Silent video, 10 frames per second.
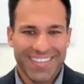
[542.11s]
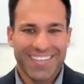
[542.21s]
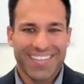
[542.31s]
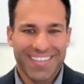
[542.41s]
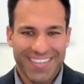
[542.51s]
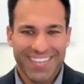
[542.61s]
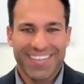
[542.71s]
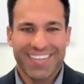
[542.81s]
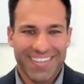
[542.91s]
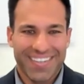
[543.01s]

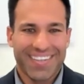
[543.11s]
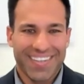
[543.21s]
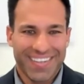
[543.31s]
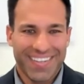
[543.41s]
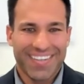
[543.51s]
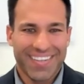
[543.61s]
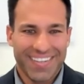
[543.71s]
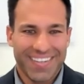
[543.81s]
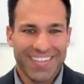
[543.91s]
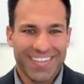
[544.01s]

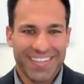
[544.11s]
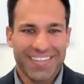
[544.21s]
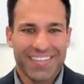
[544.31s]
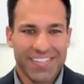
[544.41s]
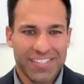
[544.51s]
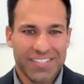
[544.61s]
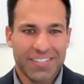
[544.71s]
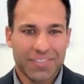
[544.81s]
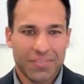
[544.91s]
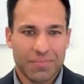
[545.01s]

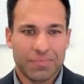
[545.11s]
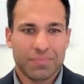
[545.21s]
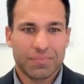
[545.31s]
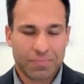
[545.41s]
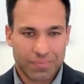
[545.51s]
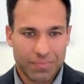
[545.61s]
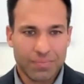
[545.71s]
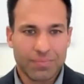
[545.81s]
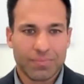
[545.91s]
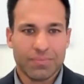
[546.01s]

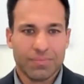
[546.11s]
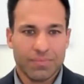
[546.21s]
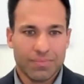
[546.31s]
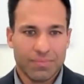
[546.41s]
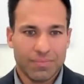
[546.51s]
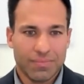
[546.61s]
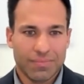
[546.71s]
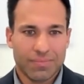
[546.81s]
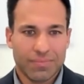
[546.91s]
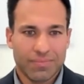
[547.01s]

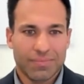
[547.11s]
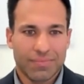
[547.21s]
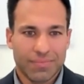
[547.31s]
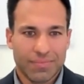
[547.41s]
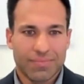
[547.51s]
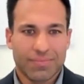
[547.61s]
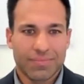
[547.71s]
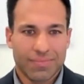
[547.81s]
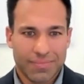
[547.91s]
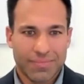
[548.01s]

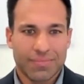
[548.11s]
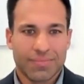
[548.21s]
The person shown says nothing.